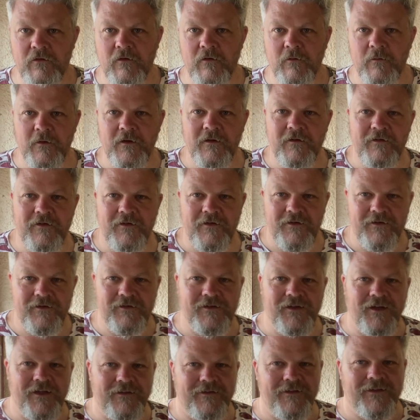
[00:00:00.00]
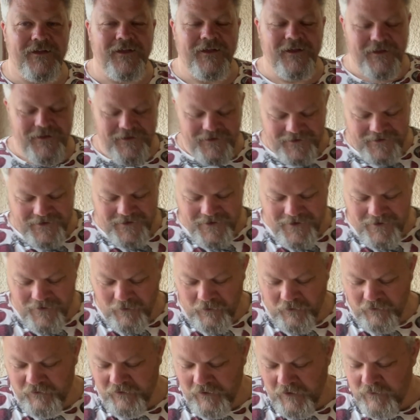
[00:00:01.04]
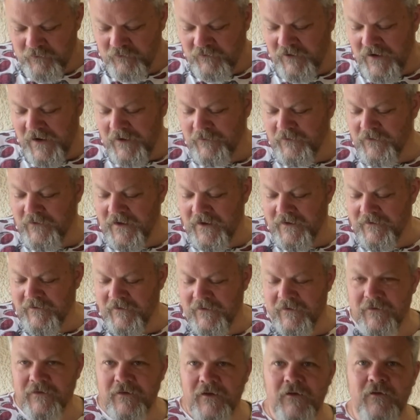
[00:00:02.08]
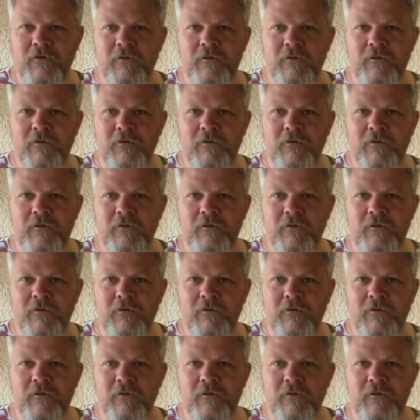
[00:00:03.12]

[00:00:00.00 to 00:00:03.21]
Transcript: coming into your shed. Also, Jeff said this